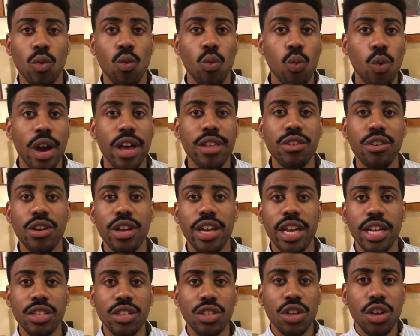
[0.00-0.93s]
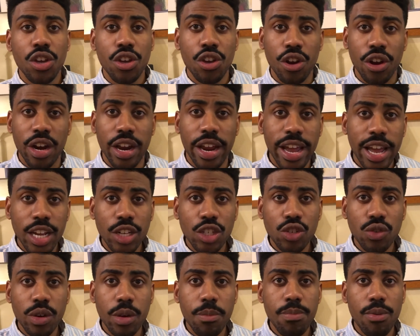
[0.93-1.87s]
Whether it's your
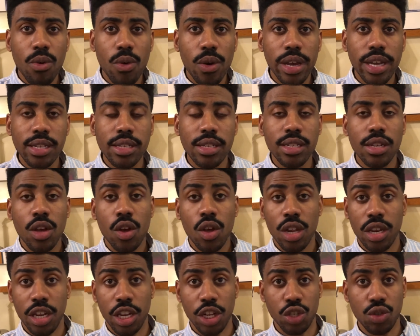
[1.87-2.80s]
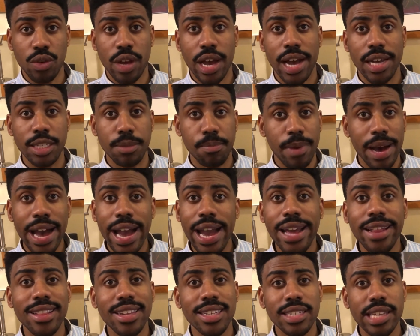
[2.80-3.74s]
entry points, did you guys buy
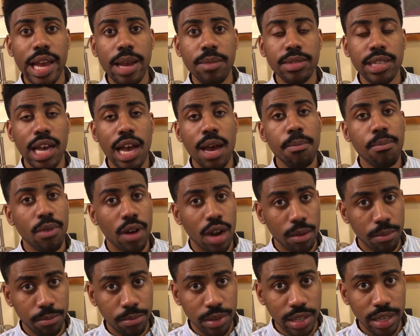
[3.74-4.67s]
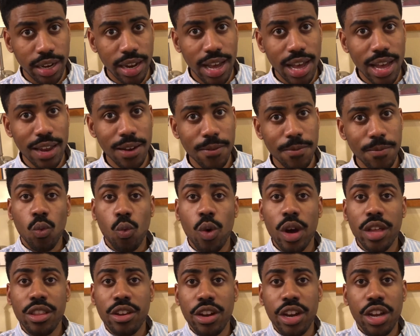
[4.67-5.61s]
at the same time? Probably not.
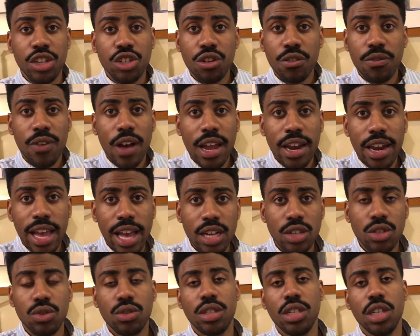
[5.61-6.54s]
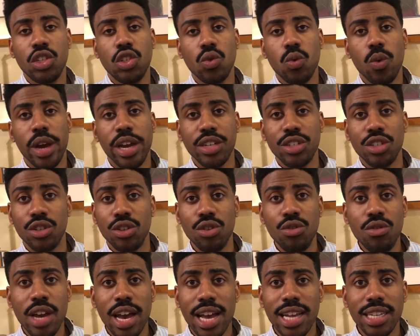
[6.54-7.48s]
Whether it's your financial situation, do
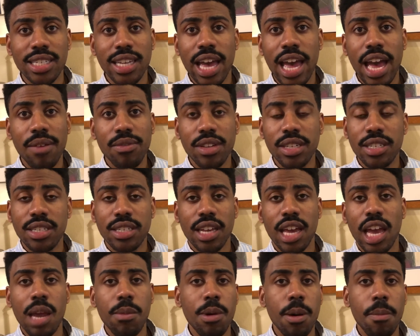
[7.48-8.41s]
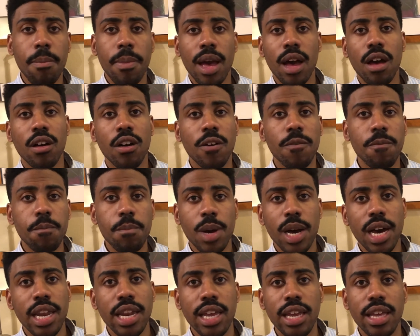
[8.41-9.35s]
you guys have the same amount of
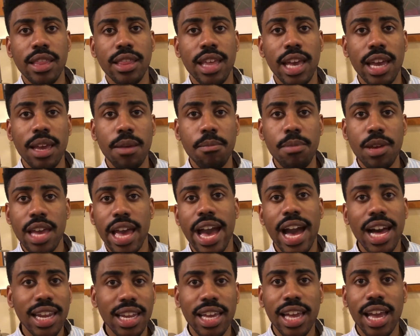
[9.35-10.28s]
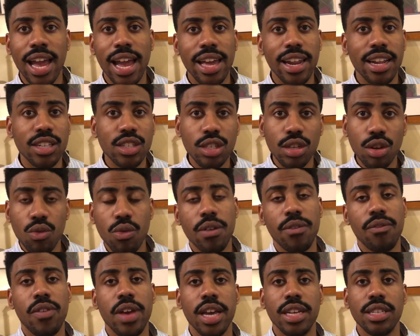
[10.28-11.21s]
money that can be allocated to
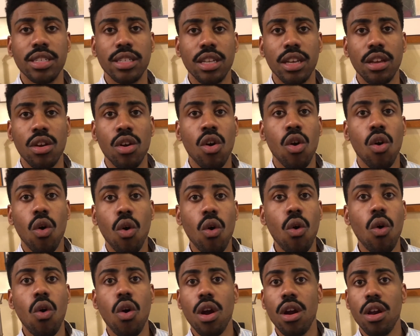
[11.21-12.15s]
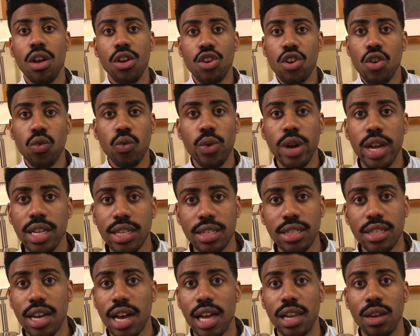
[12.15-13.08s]
investing? Or your
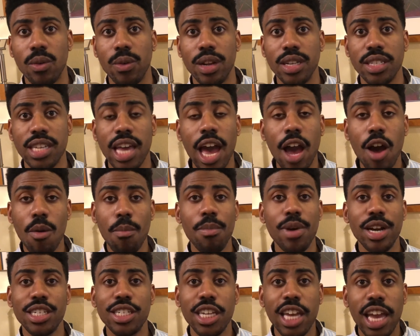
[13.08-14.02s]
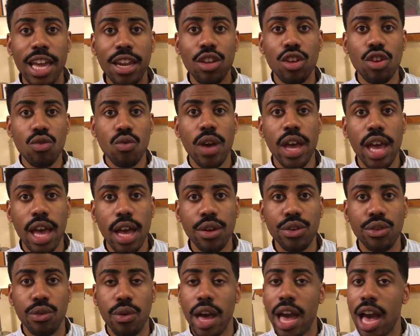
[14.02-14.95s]
risk tolerance, how much can you
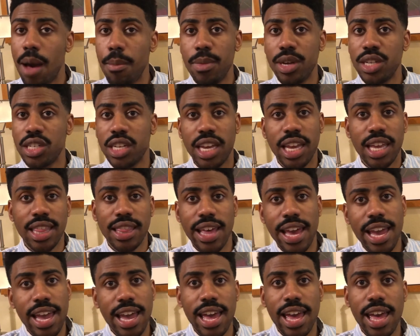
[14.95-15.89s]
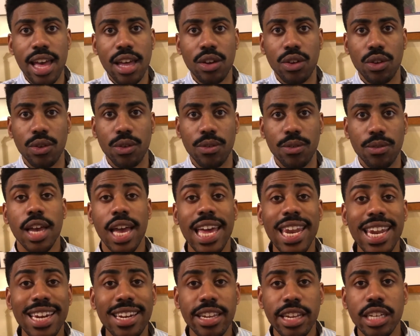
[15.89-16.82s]
handle? How much can they handle?
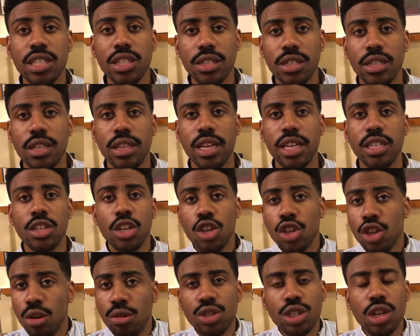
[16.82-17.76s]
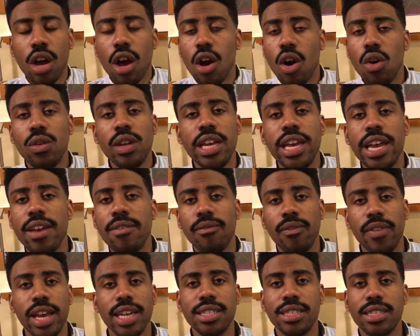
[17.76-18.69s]
In addition to this, you should only
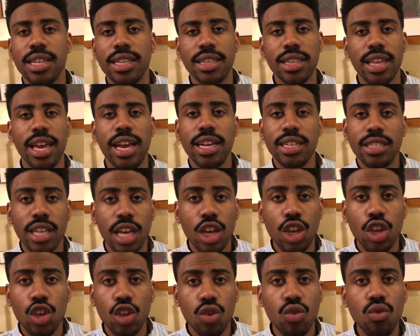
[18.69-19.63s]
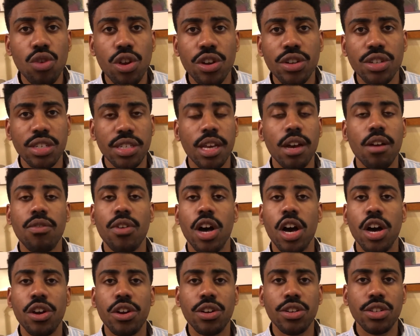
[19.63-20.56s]
invest in things that you yourself
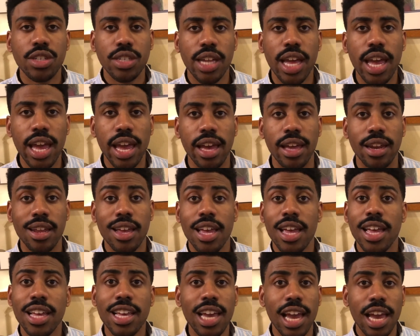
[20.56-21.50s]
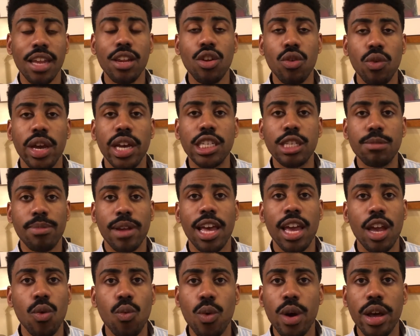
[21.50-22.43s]
understand. Can you
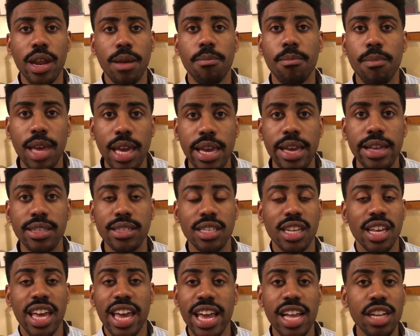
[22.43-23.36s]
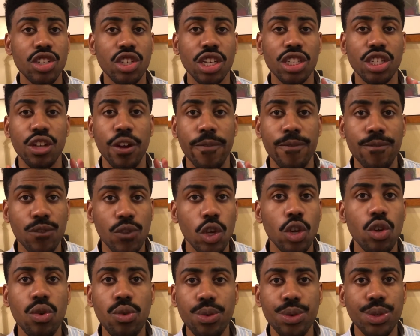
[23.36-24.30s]
explain what it means in just a
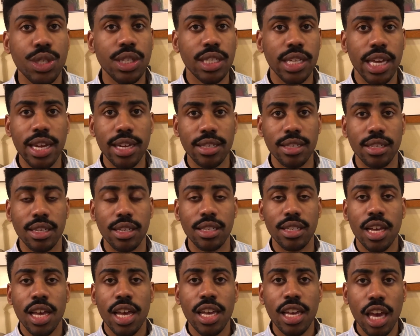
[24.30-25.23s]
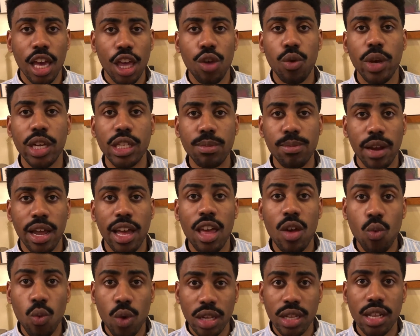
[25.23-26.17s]
few sentences? Can you
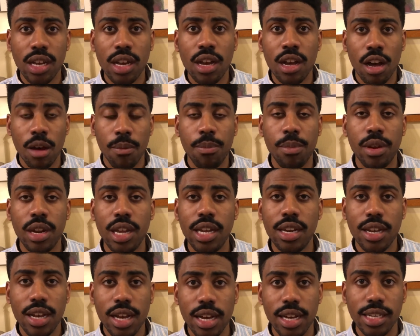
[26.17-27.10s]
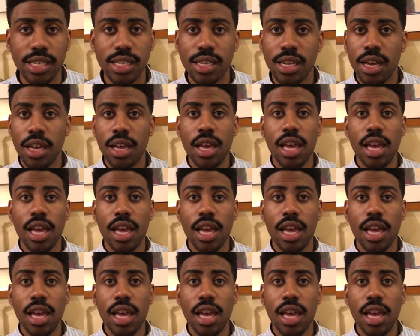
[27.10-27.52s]
explain what the company does?